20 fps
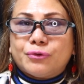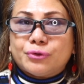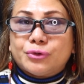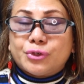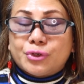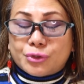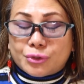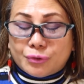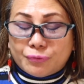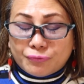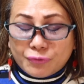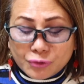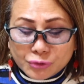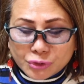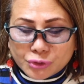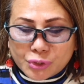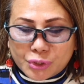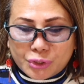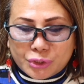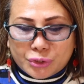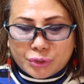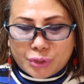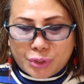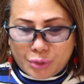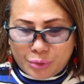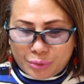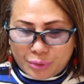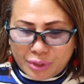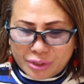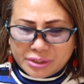feng shui
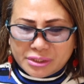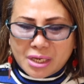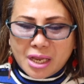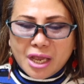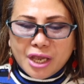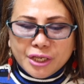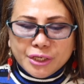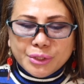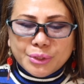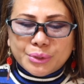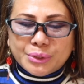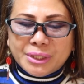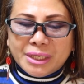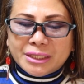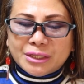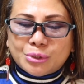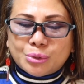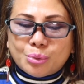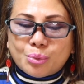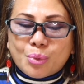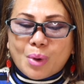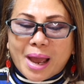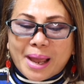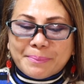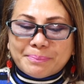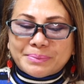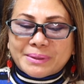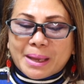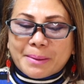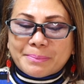cures, you need to
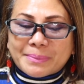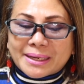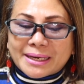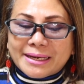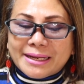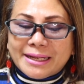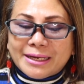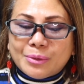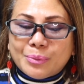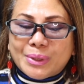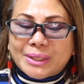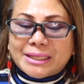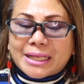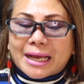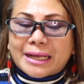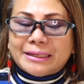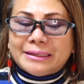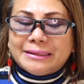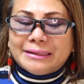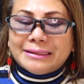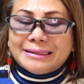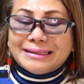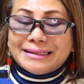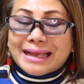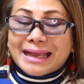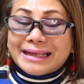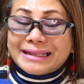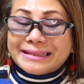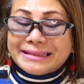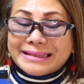wipe them clean with a
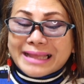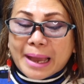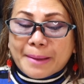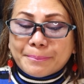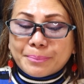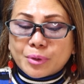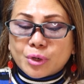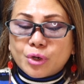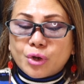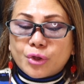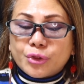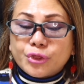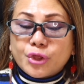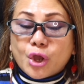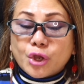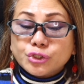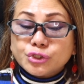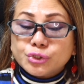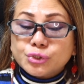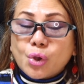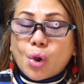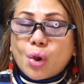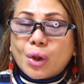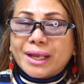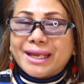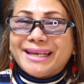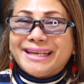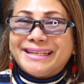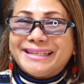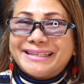damp cloth
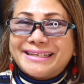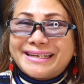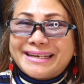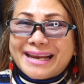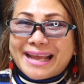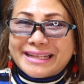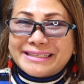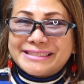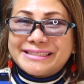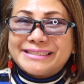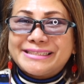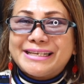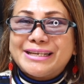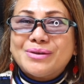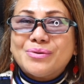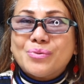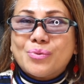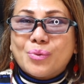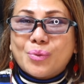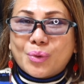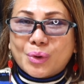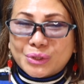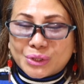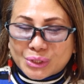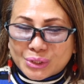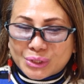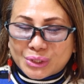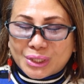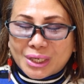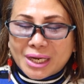soaked in cleansing
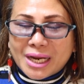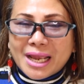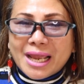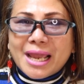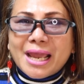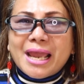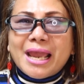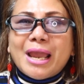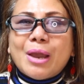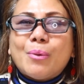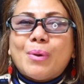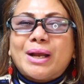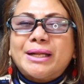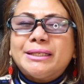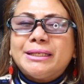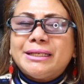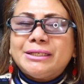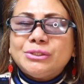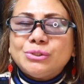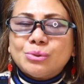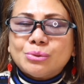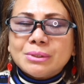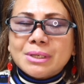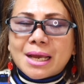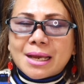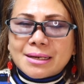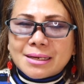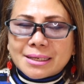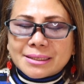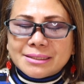water. Huwag ninyong
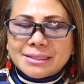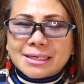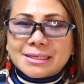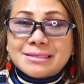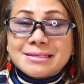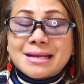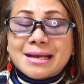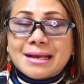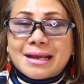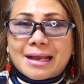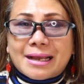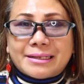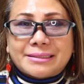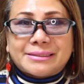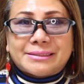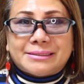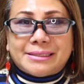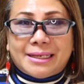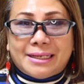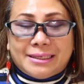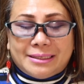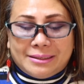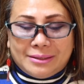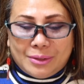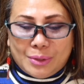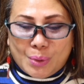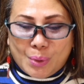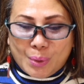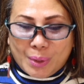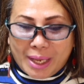lalagyan ng asin,
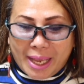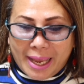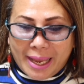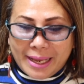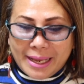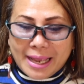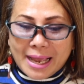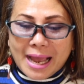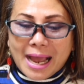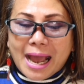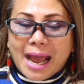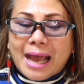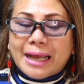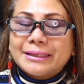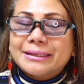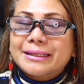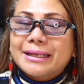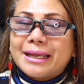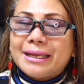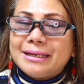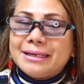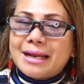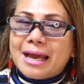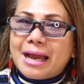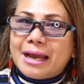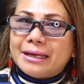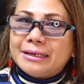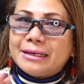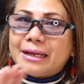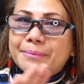okay? At
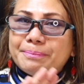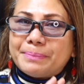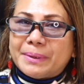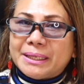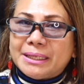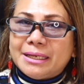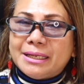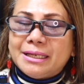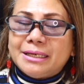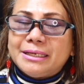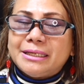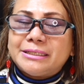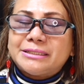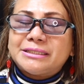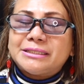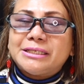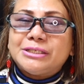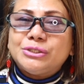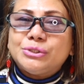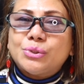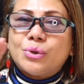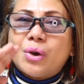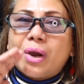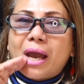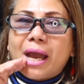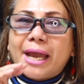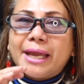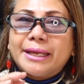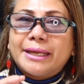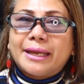kailangan ang panlinis
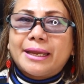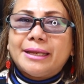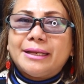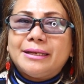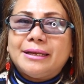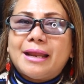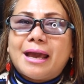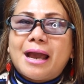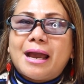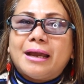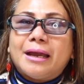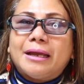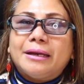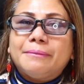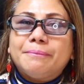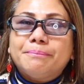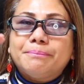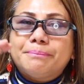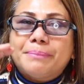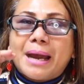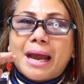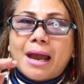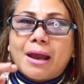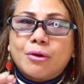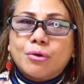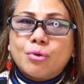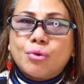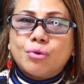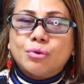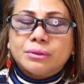ninyo ay kailangan
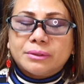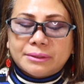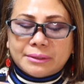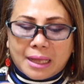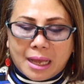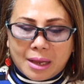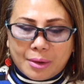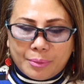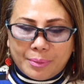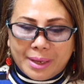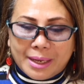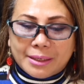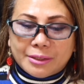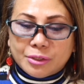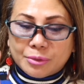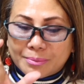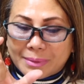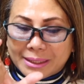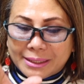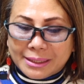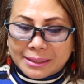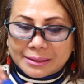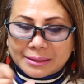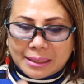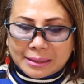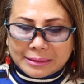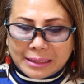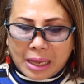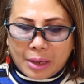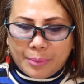bagong towel, yung maliit
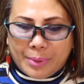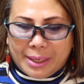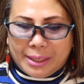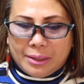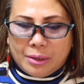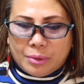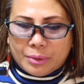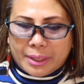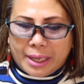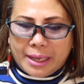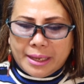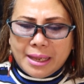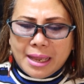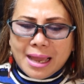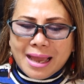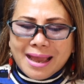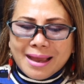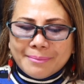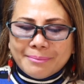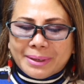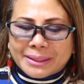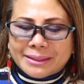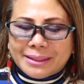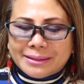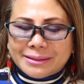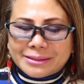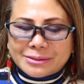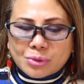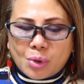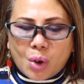na towel, okay? But
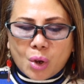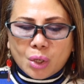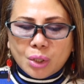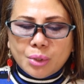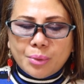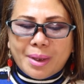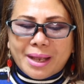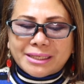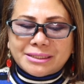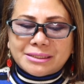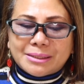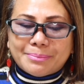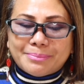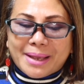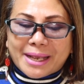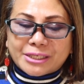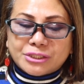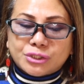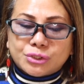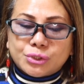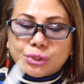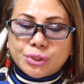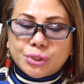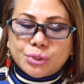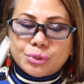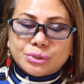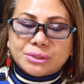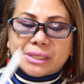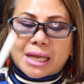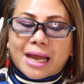it is always best to
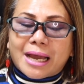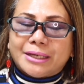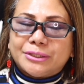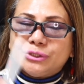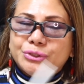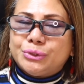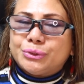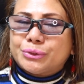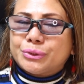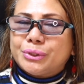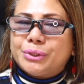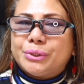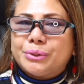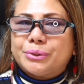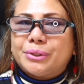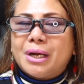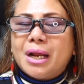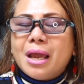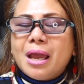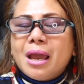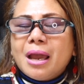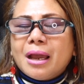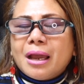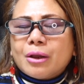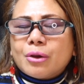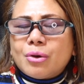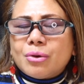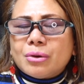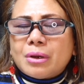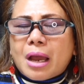use a new cure.
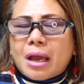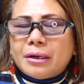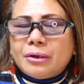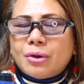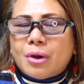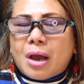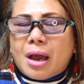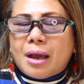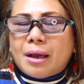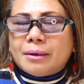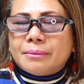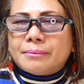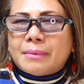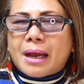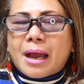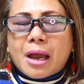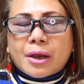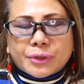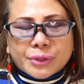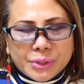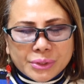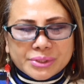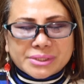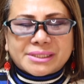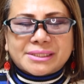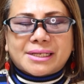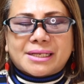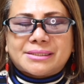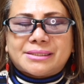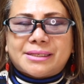Kung ano ang mga
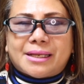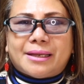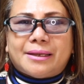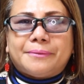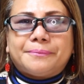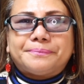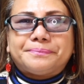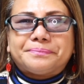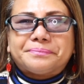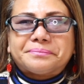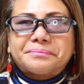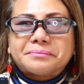cures kasi,